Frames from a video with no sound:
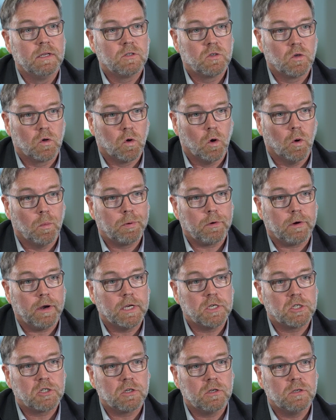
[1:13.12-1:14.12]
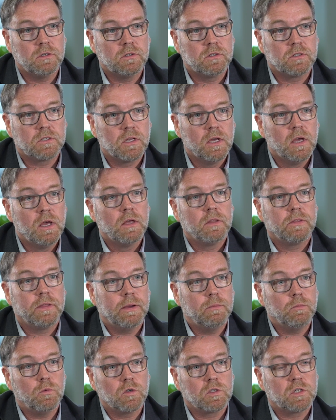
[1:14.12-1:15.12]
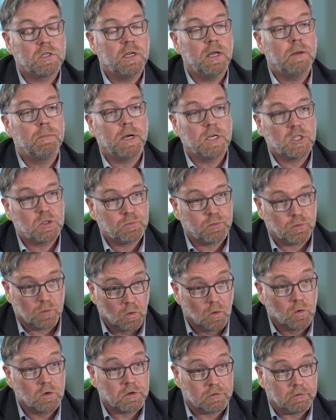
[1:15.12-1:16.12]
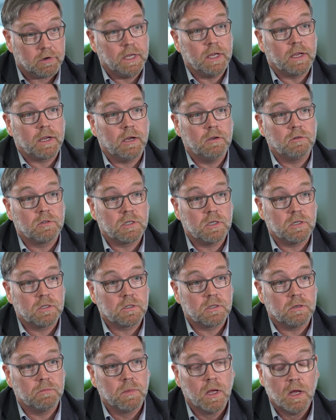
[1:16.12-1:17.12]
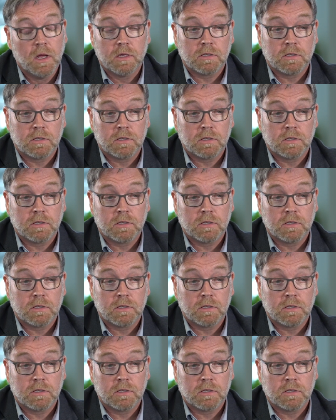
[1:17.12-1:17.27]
to corporations, then we'll see a much broader ecosystem.